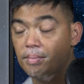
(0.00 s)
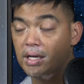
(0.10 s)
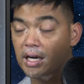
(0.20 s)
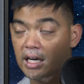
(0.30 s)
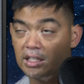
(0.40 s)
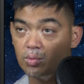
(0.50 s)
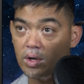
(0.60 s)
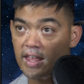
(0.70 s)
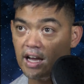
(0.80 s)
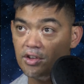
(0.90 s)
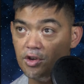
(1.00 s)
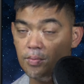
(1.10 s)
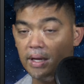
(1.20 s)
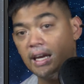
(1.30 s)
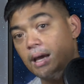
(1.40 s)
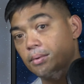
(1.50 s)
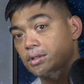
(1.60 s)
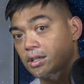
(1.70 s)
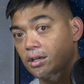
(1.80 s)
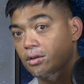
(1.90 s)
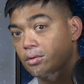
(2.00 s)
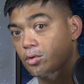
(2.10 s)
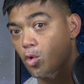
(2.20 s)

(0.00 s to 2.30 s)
because without you being able to